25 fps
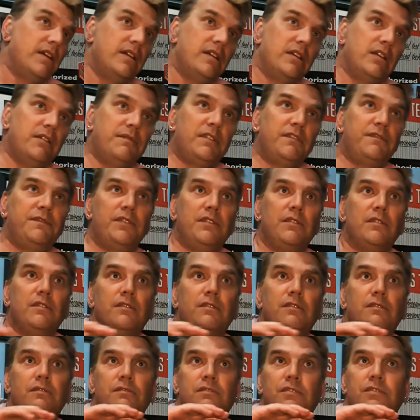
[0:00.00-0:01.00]
Even if
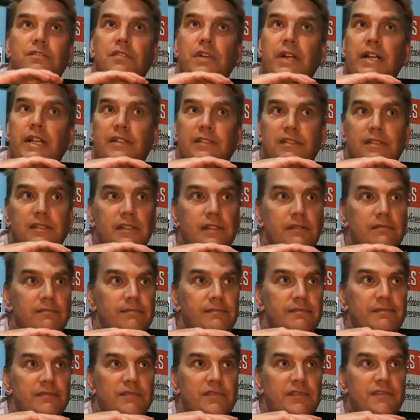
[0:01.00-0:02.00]
you're trying to
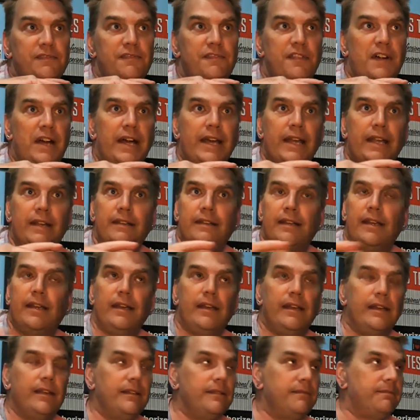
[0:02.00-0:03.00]
find
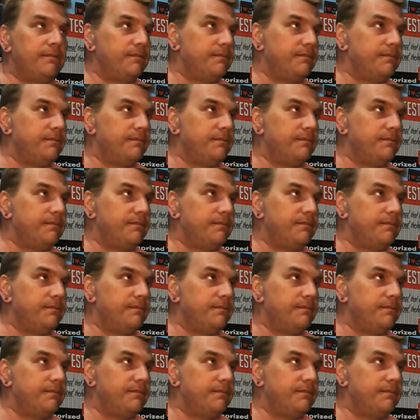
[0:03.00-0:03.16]
a